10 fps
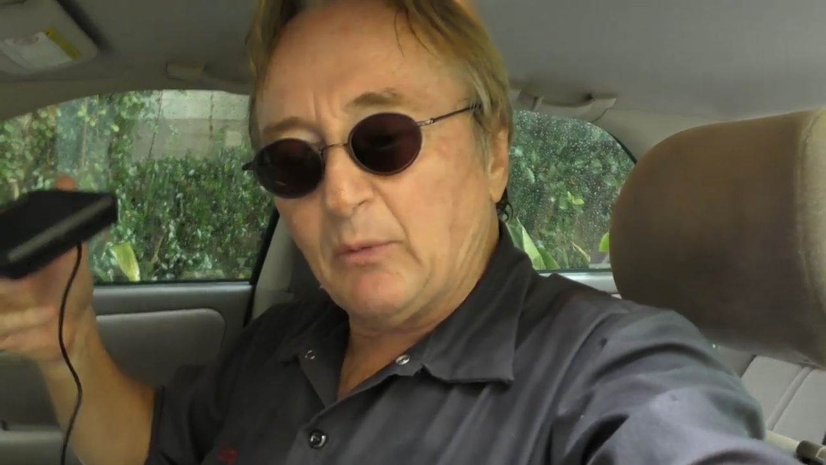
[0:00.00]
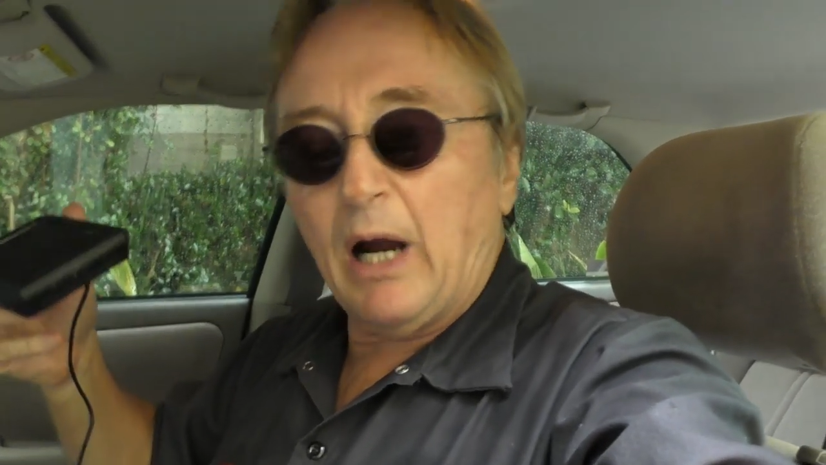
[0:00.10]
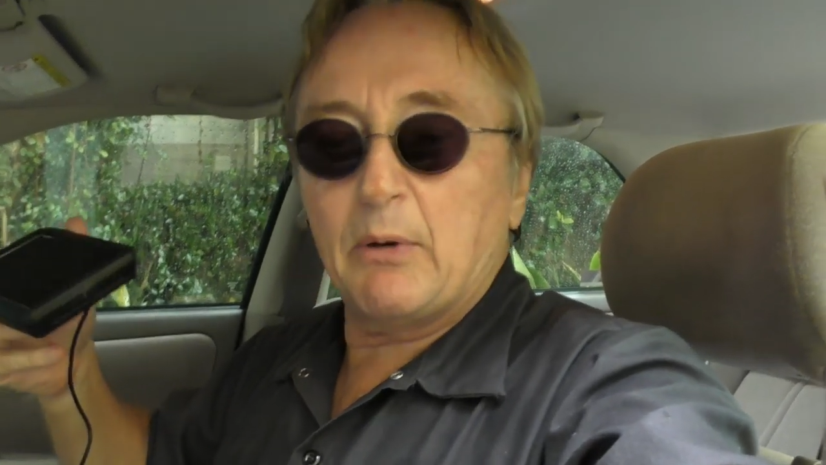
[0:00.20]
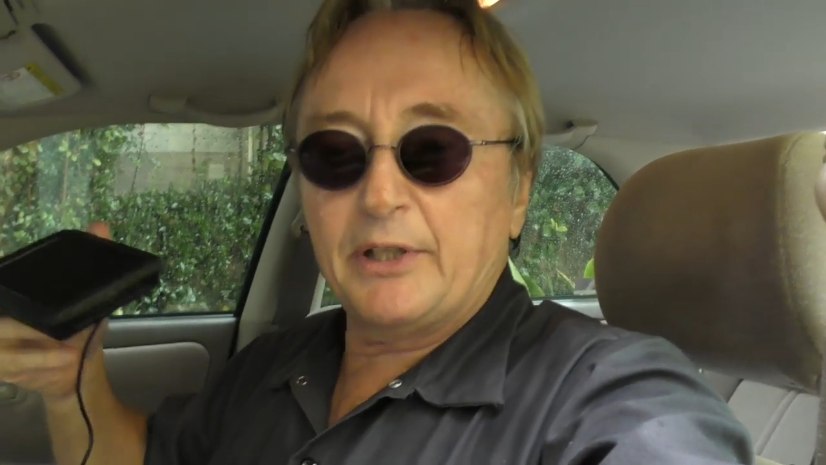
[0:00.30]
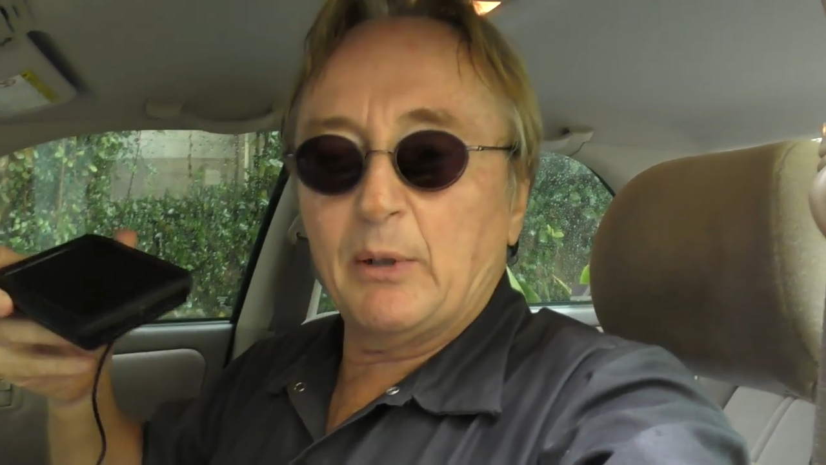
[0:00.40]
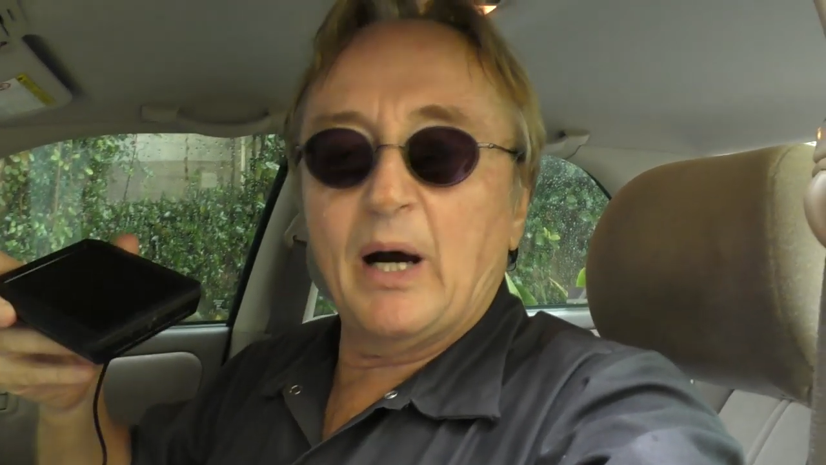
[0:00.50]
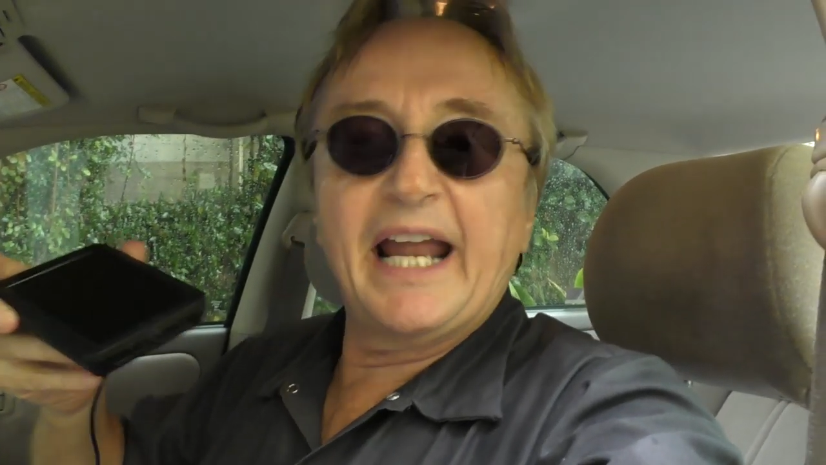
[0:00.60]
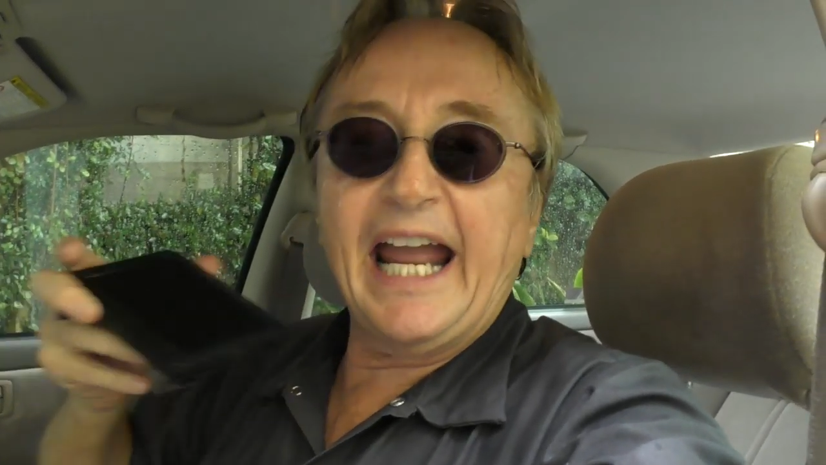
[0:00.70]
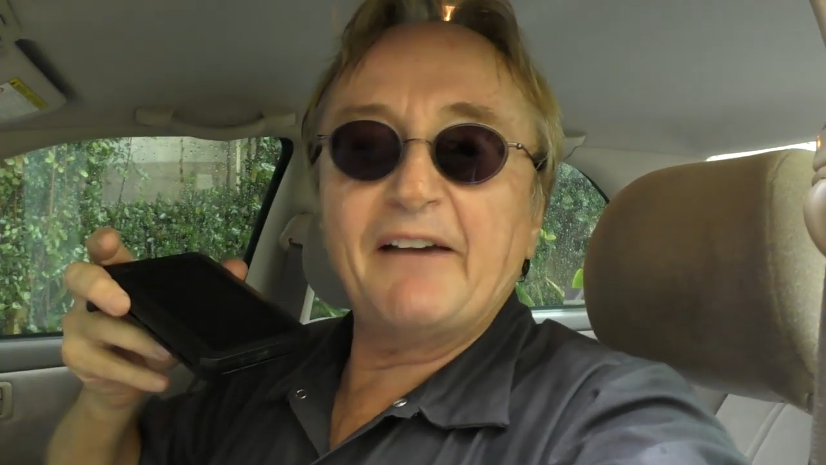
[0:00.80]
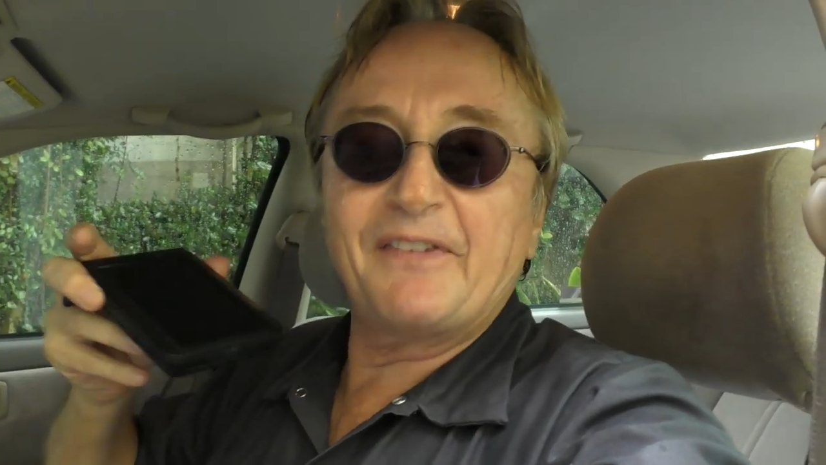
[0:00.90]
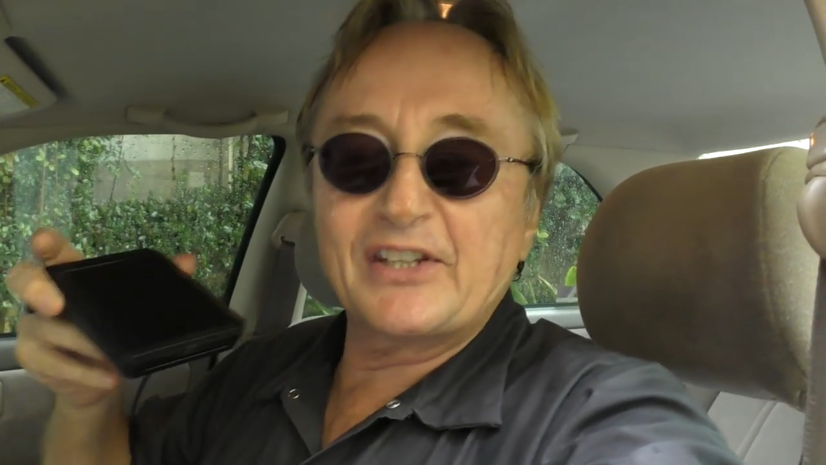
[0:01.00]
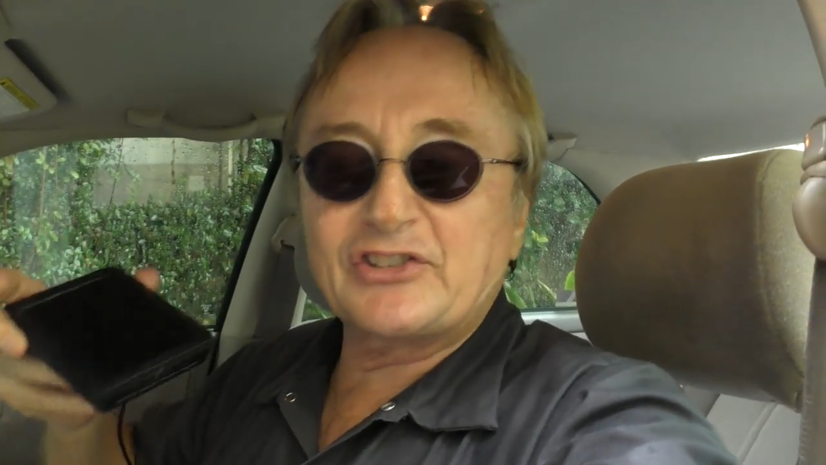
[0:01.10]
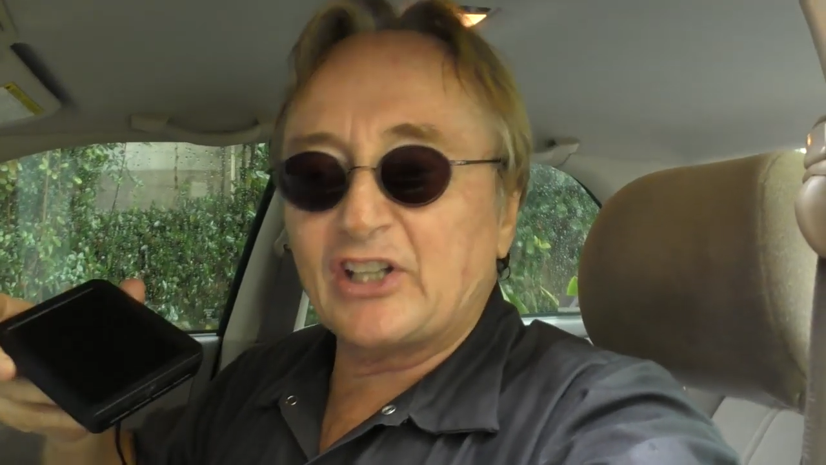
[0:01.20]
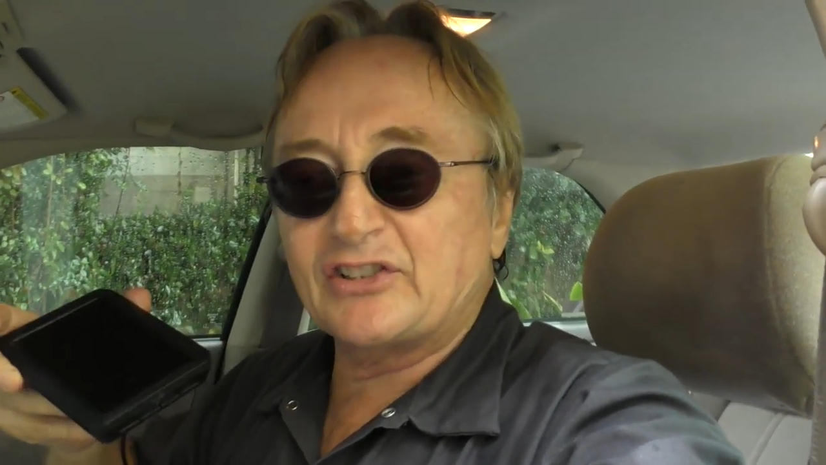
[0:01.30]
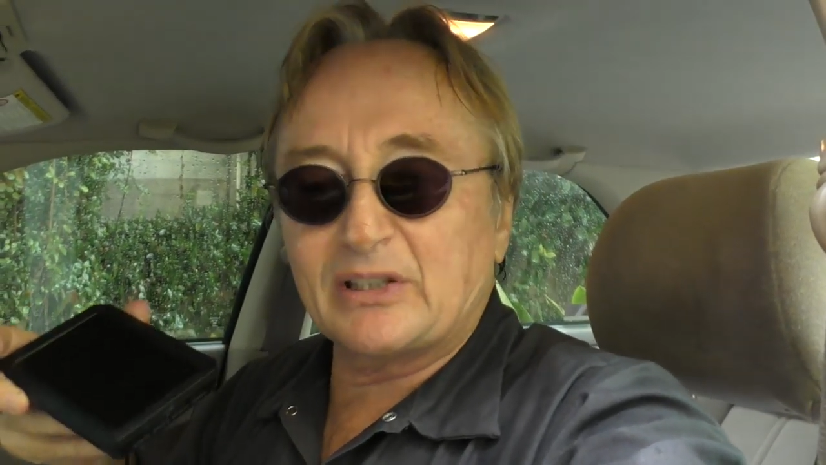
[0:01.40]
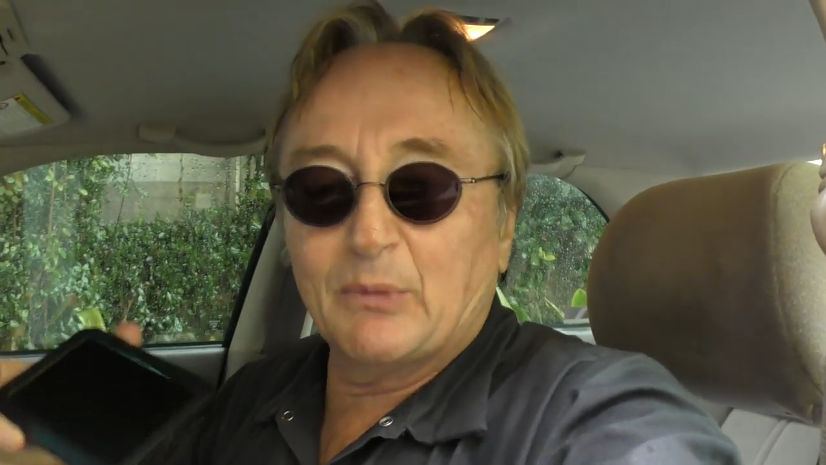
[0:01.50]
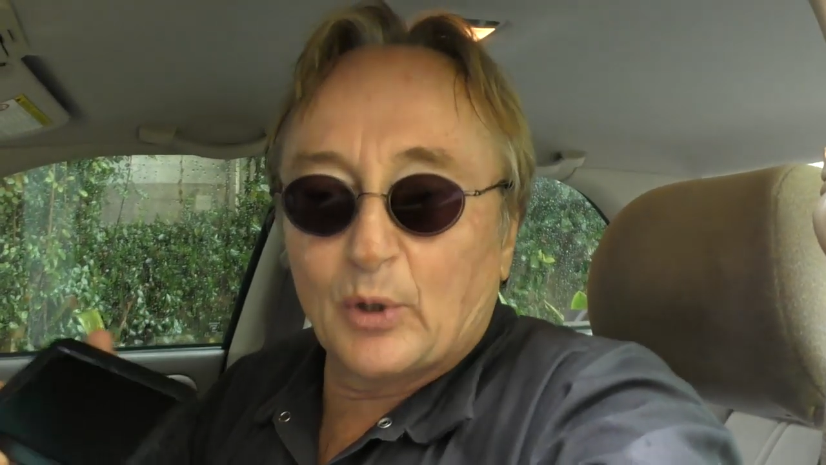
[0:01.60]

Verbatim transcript: Why would they want half of the system?